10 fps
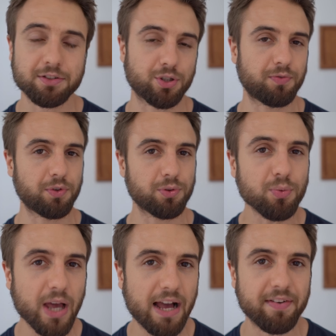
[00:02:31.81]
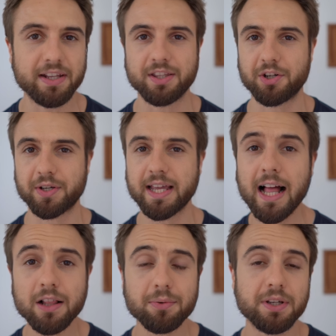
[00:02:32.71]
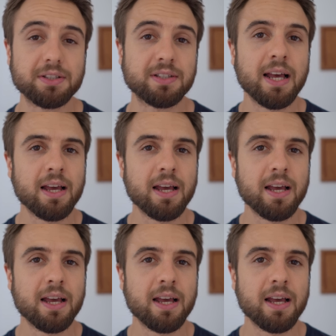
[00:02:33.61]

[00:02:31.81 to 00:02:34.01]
So if you do have 1,800 calories,